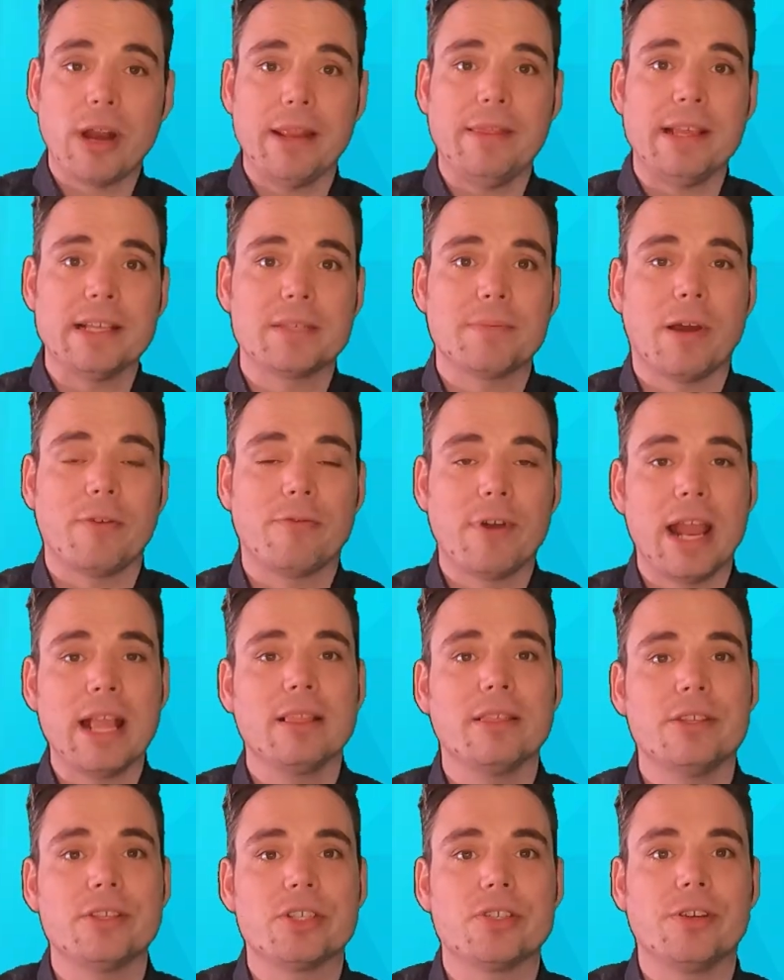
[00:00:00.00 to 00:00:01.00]
great things about
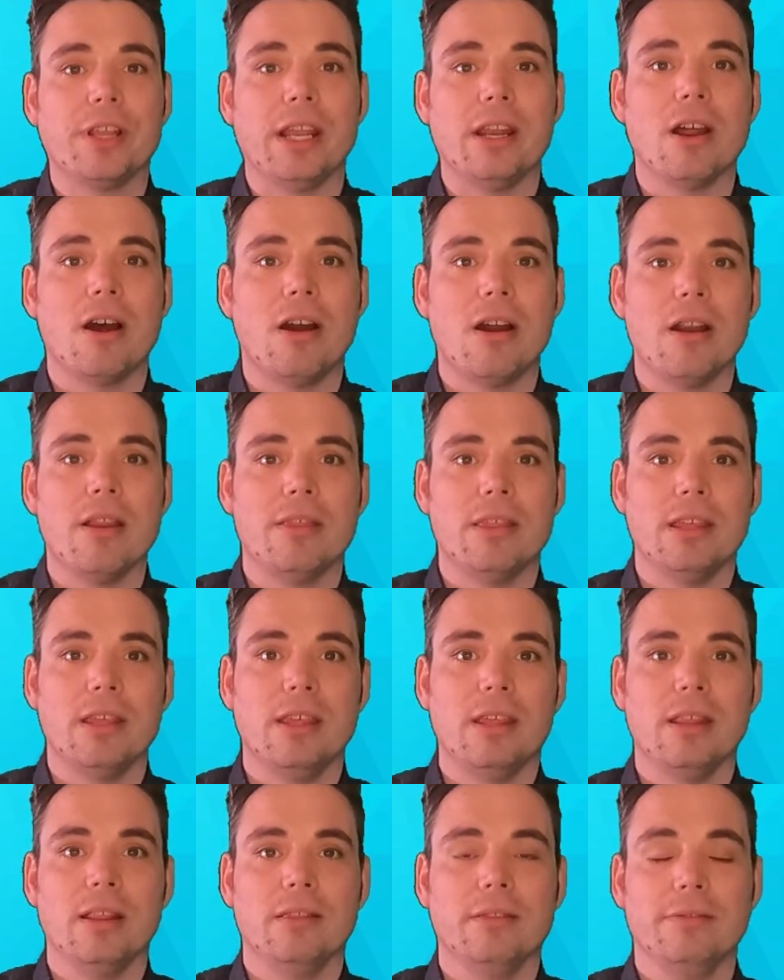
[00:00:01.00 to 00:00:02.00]
Franklin Street are
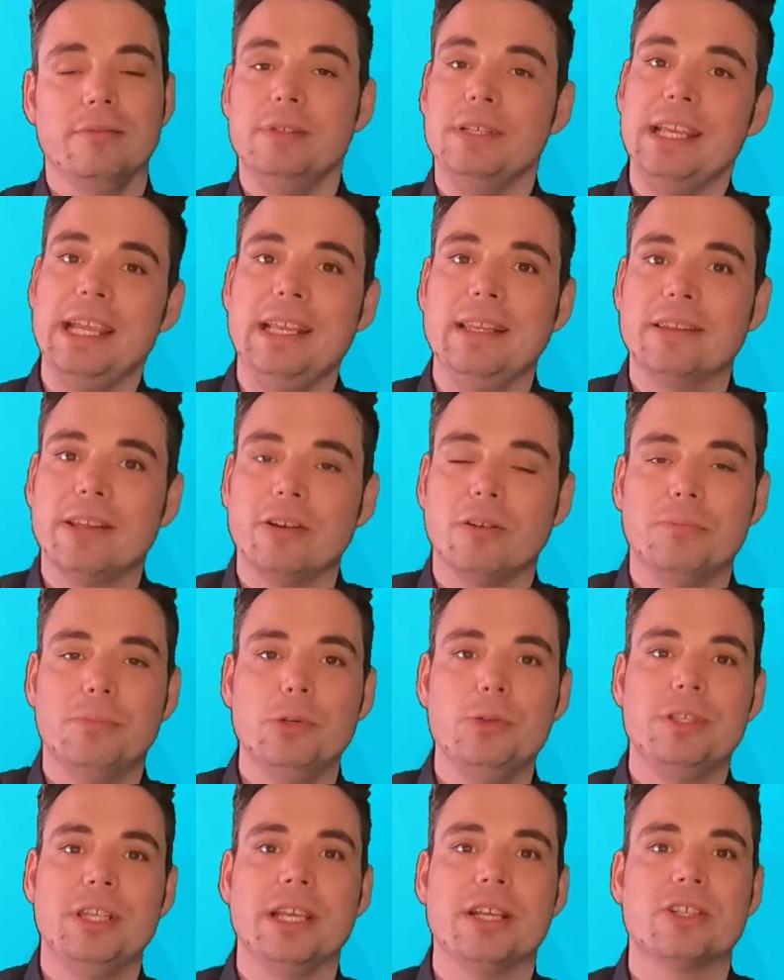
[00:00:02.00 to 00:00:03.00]
the neat little
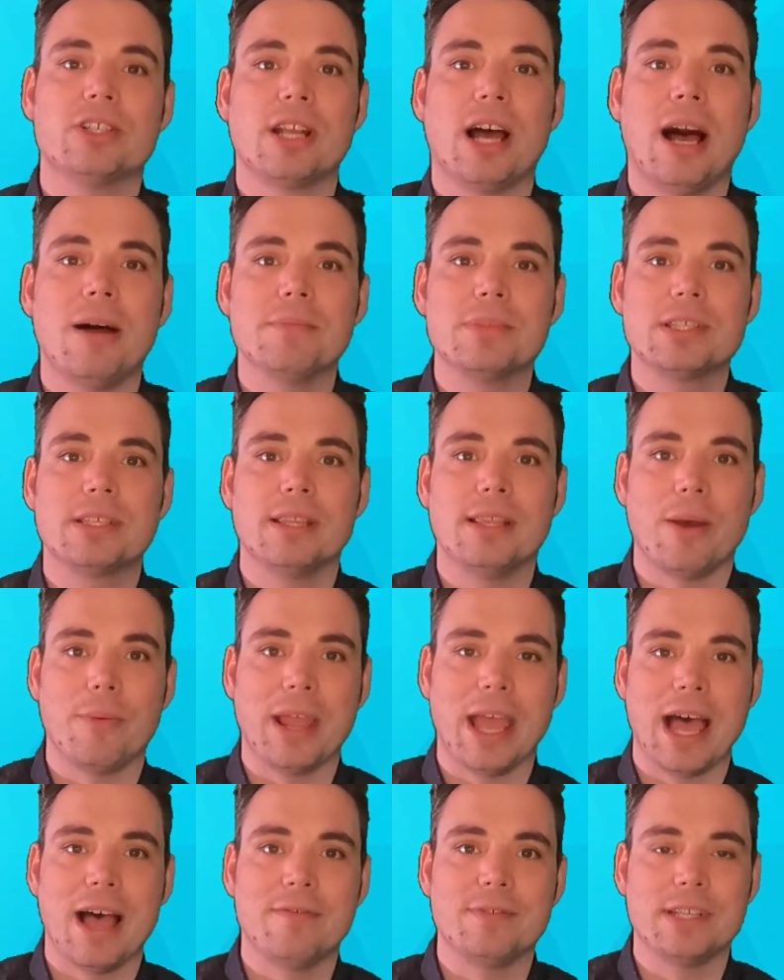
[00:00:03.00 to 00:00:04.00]
boutique shops that we
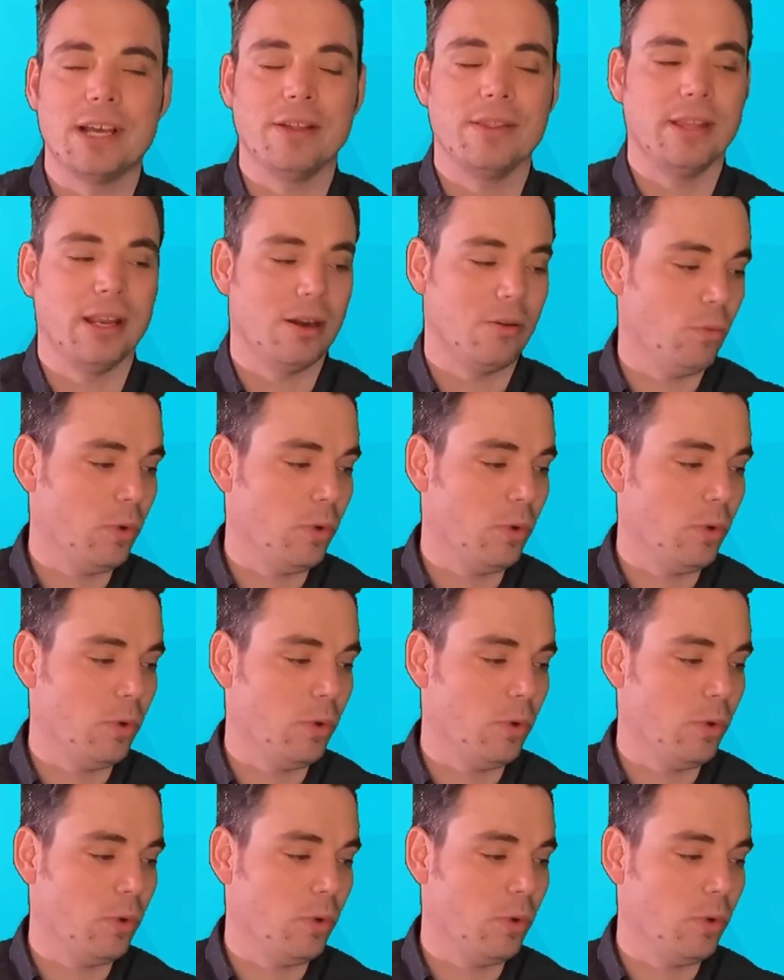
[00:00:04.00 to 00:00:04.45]
have down there.